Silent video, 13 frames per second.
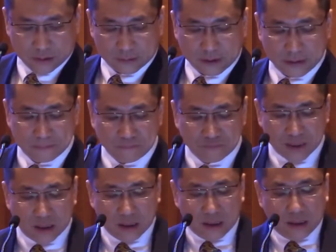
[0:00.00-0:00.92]
Then
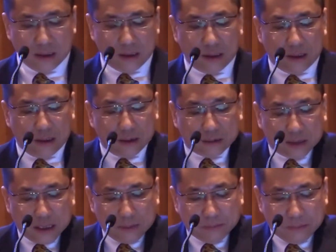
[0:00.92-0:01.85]
the
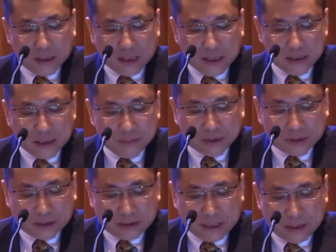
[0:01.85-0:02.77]

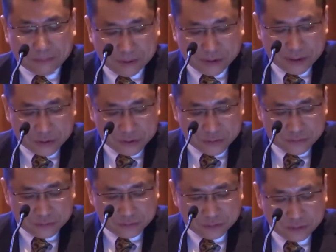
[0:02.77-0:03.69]
unlimited
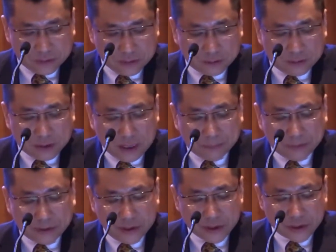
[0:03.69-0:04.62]
applications. The
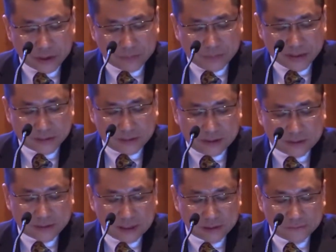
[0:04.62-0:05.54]
applications basically
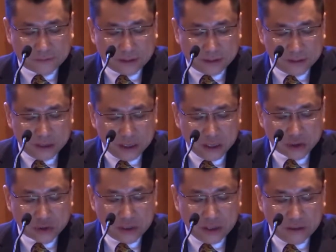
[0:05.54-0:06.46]
satisfy
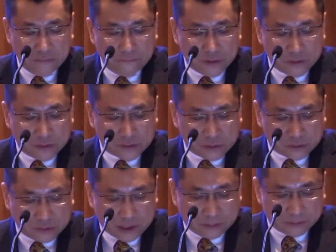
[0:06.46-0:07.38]
each individual
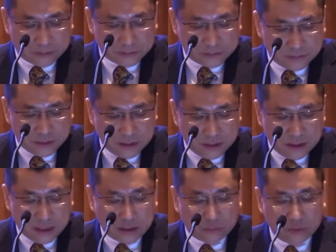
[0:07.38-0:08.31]
subscribers,
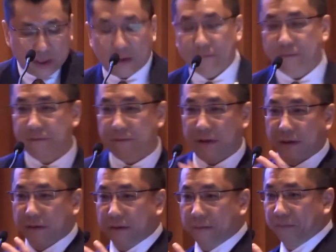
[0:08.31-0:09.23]
and we have to think